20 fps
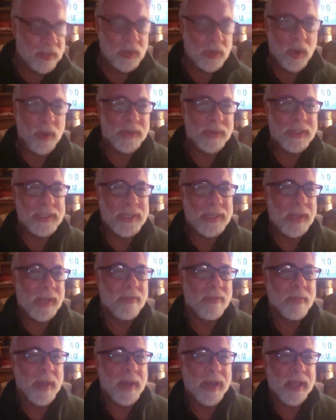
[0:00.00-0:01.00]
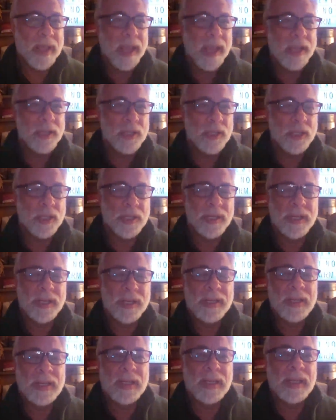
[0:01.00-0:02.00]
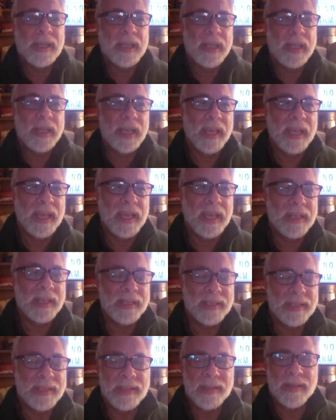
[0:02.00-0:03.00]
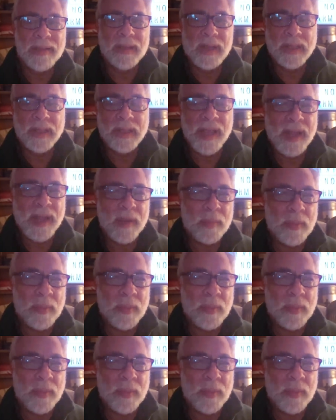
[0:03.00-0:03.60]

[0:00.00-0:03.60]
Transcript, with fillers: called self medication. And a lot of